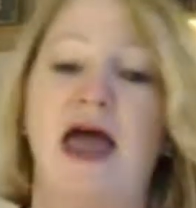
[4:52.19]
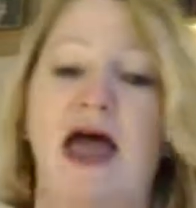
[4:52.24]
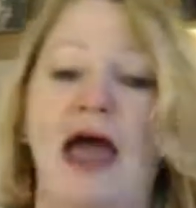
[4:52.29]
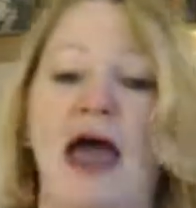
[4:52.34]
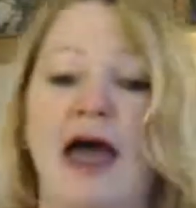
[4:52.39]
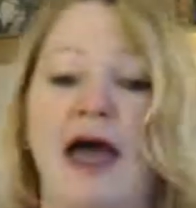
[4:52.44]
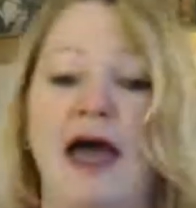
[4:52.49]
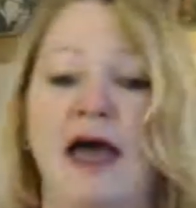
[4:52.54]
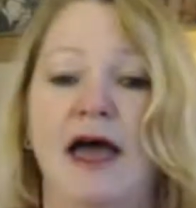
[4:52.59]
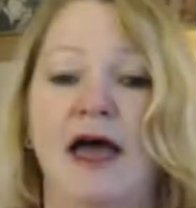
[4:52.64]

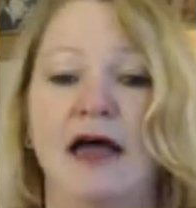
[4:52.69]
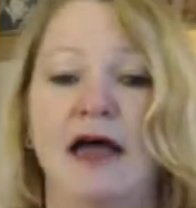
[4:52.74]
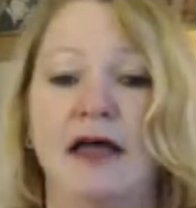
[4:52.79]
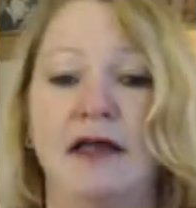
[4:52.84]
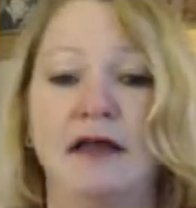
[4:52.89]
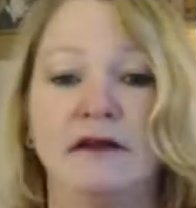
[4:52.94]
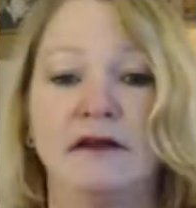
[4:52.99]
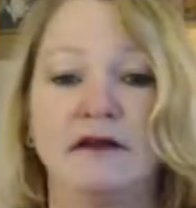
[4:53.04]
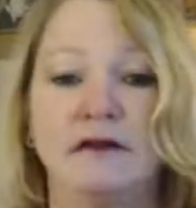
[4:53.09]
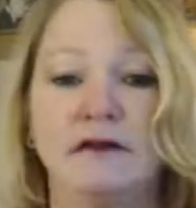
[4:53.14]

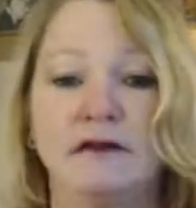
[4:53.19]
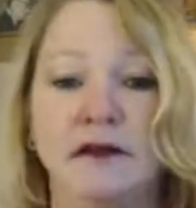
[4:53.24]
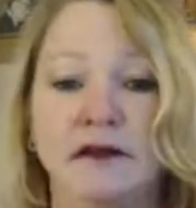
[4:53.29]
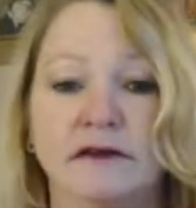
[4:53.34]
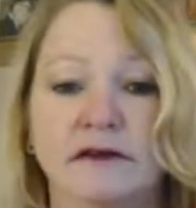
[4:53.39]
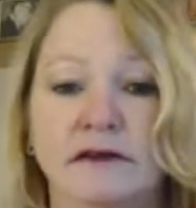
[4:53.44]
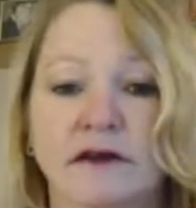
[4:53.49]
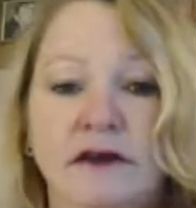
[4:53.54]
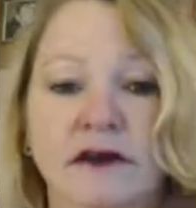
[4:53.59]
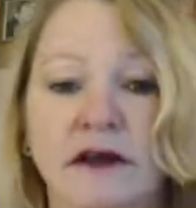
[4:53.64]
and
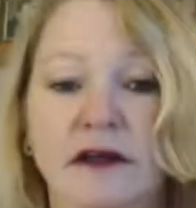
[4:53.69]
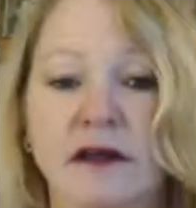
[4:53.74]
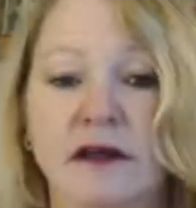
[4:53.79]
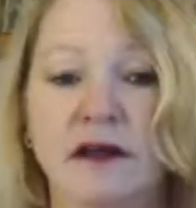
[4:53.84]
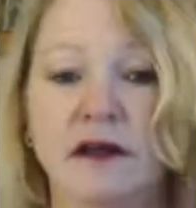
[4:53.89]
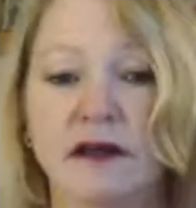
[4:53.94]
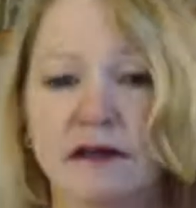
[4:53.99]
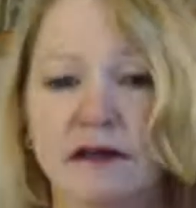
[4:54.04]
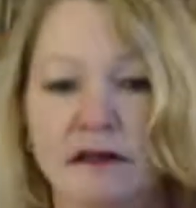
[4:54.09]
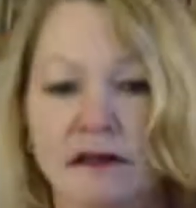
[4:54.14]

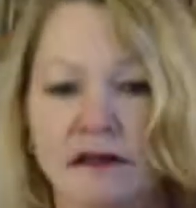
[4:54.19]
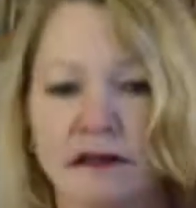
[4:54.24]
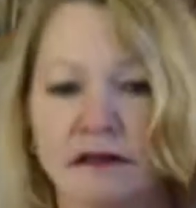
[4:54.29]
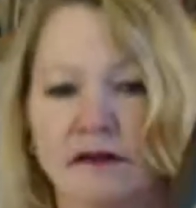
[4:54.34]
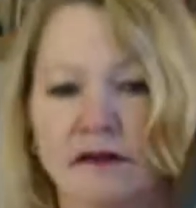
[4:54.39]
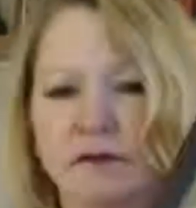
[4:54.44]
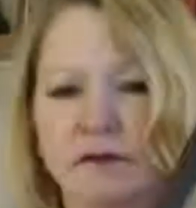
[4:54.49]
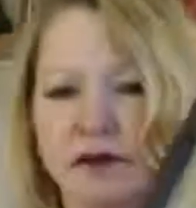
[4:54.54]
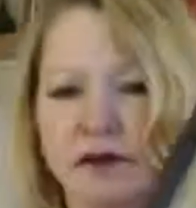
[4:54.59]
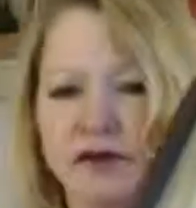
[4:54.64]

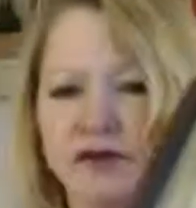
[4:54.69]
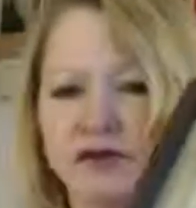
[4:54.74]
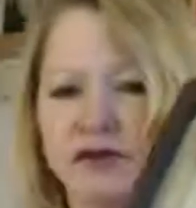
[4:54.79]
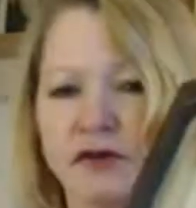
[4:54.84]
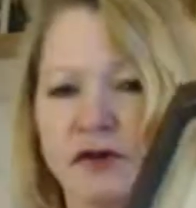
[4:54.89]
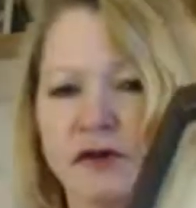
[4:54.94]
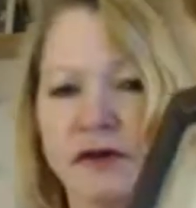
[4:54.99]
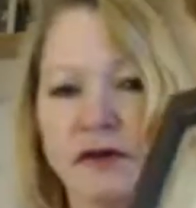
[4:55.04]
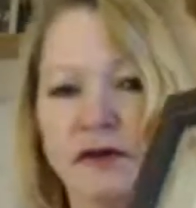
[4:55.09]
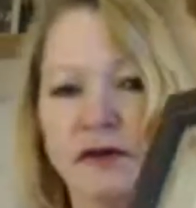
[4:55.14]
let's make
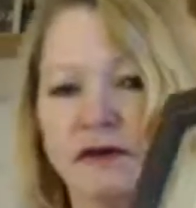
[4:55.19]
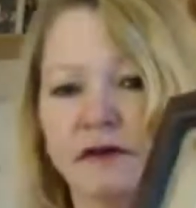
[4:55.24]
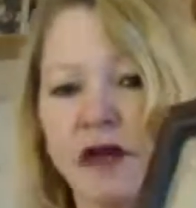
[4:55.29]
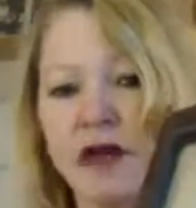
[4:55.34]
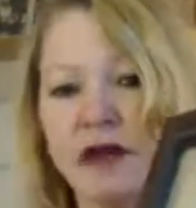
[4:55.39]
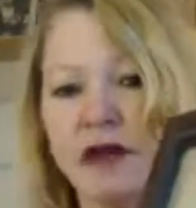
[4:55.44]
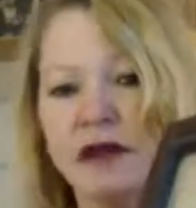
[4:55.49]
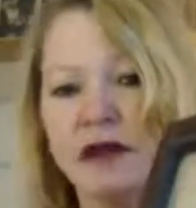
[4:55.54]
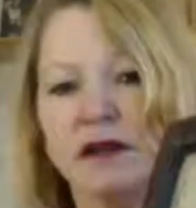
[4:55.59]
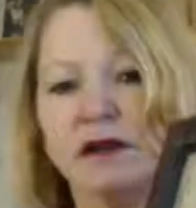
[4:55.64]
sure this is
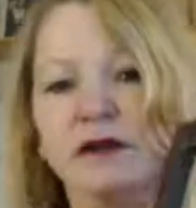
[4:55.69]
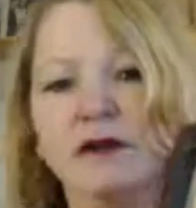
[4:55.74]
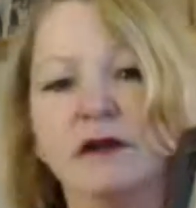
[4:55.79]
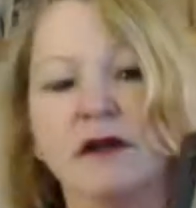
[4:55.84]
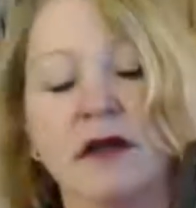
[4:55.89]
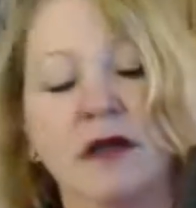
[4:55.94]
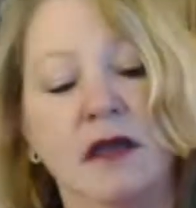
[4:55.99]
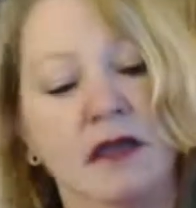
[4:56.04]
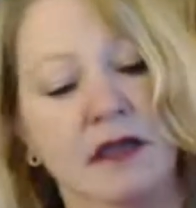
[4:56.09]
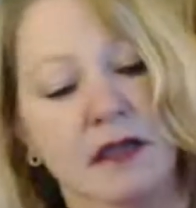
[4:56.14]
on here.
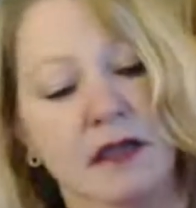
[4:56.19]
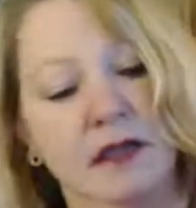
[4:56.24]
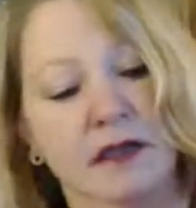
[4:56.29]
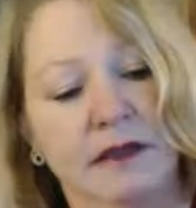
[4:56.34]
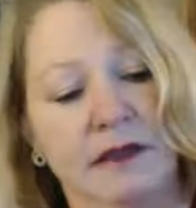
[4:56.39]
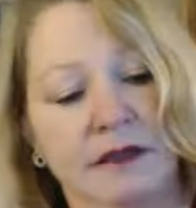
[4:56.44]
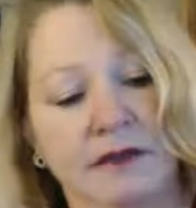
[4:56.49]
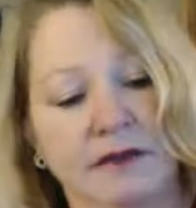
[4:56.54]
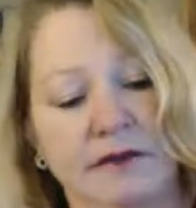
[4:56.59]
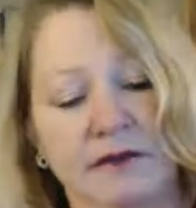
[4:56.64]

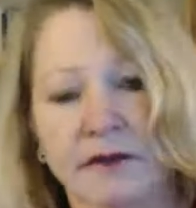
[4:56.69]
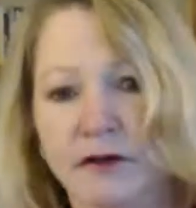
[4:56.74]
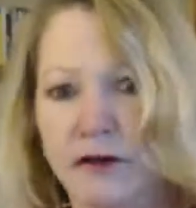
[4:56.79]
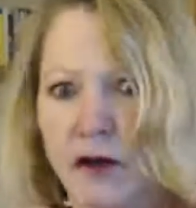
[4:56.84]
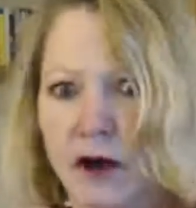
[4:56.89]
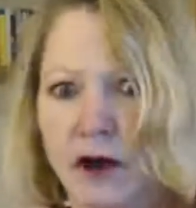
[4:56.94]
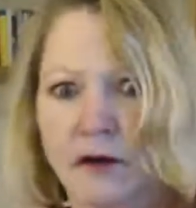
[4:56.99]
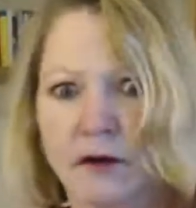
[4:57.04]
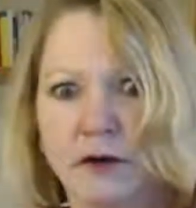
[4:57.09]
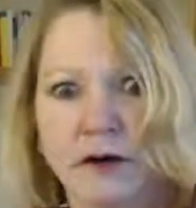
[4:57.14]
It's a little
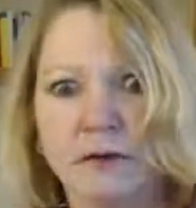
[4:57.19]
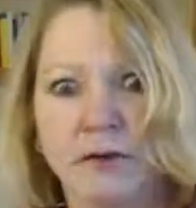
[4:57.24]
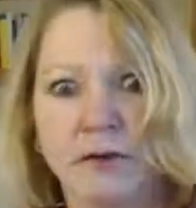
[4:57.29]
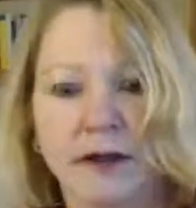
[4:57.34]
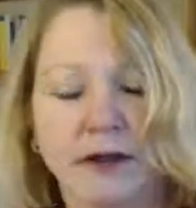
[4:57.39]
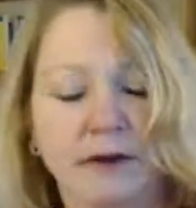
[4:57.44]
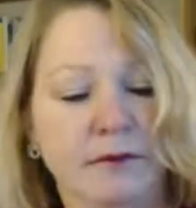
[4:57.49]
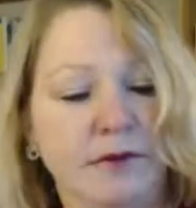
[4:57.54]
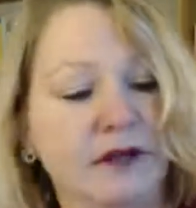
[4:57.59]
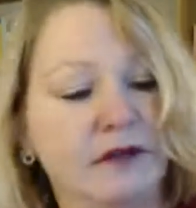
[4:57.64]
awkward,
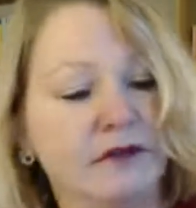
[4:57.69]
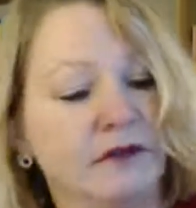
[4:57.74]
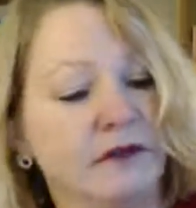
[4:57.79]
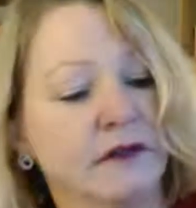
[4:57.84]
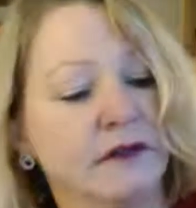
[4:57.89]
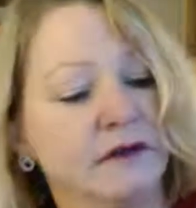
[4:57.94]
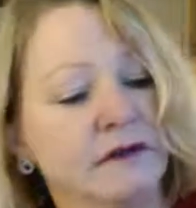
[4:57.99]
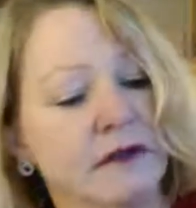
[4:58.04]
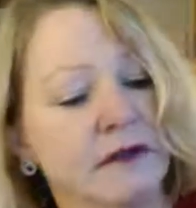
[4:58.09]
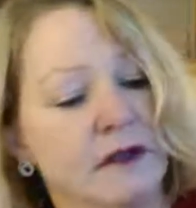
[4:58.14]
but we can do
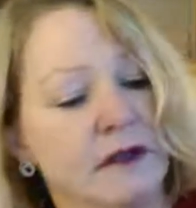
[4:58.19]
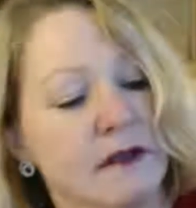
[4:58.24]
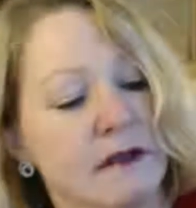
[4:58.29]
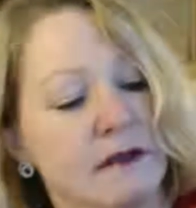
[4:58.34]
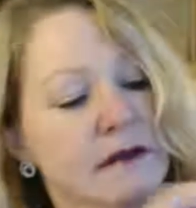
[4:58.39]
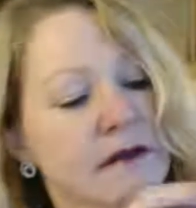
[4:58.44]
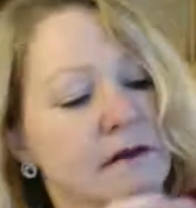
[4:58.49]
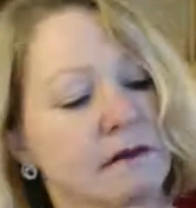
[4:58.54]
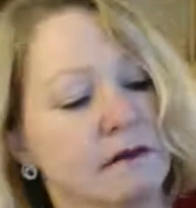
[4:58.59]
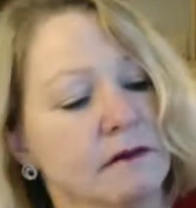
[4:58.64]
this.
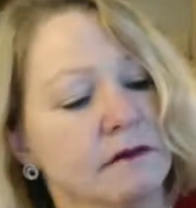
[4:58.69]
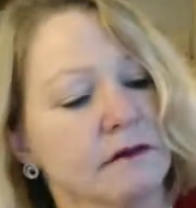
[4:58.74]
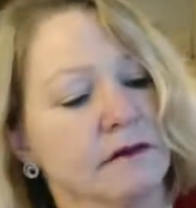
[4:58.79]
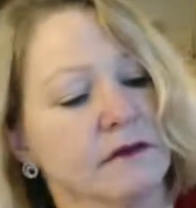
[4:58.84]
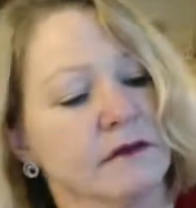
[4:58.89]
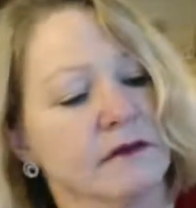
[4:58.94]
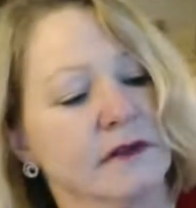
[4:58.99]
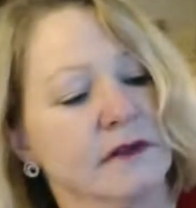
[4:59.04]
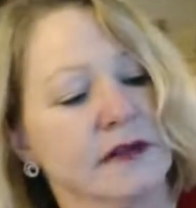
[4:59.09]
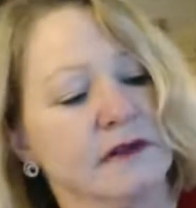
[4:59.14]
Ooh,
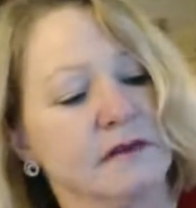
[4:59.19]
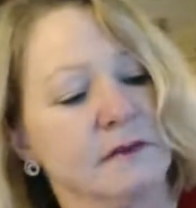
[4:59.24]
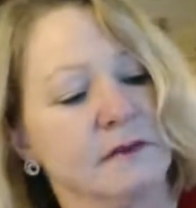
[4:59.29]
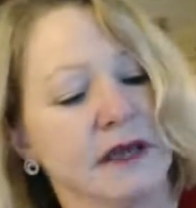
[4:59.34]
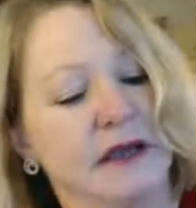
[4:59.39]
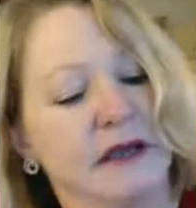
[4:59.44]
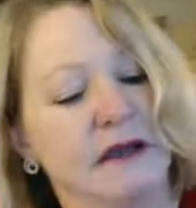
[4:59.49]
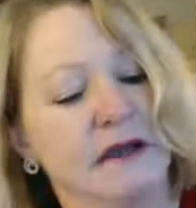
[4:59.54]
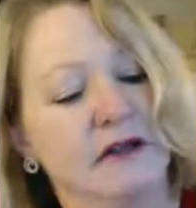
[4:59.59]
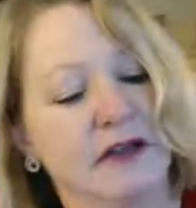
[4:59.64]
this nice
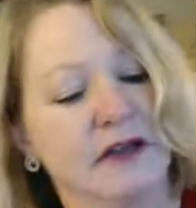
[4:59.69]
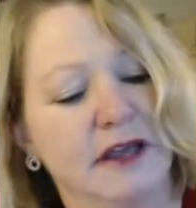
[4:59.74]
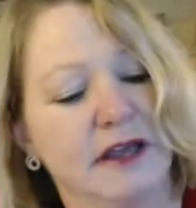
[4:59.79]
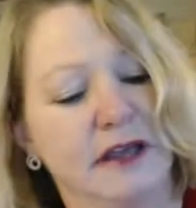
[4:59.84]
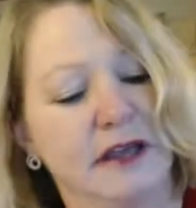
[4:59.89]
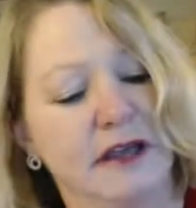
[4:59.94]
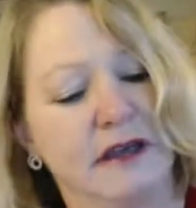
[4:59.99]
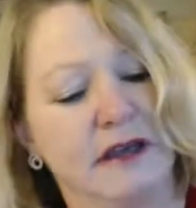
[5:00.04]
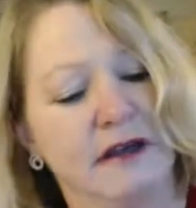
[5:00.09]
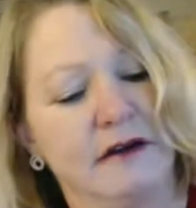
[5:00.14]
big
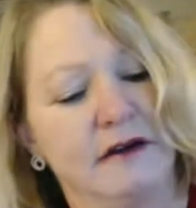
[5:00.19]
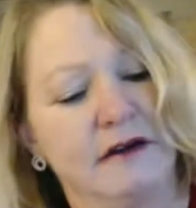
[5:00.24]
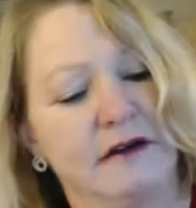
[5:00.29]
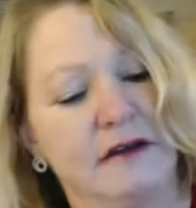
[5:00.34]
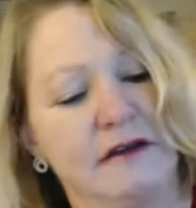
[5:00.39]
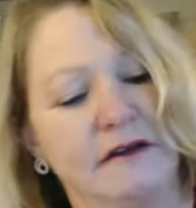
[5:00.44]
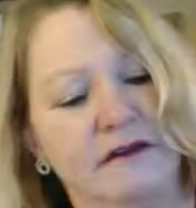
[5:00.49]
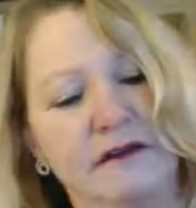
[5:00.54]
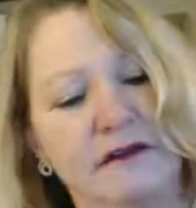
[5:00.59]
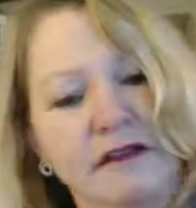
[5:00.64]
cookie here.
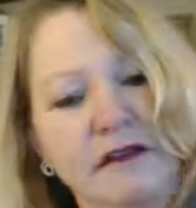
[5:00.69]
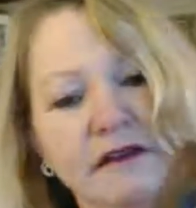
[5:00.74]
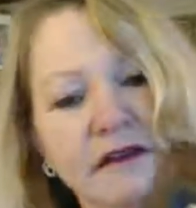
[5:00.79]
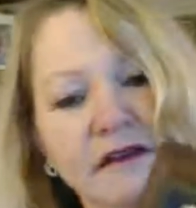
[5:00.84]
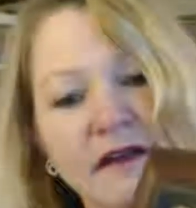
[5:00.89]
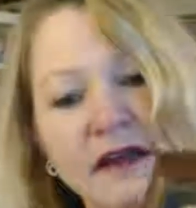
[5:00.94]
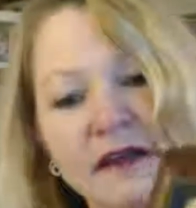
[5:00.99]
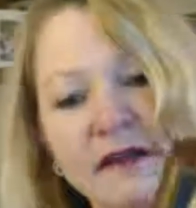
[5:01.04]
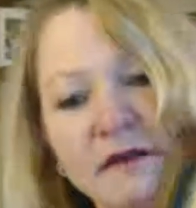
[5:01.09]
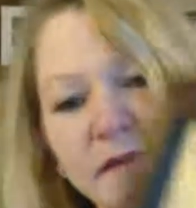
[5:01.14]
Can you see this
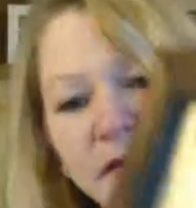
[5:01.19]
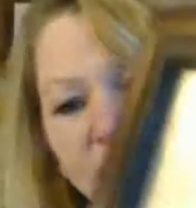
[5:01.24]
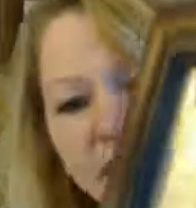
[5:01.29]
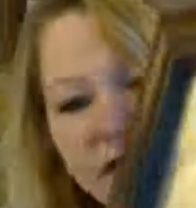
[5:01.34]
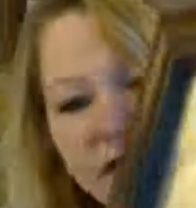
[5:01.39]
nice big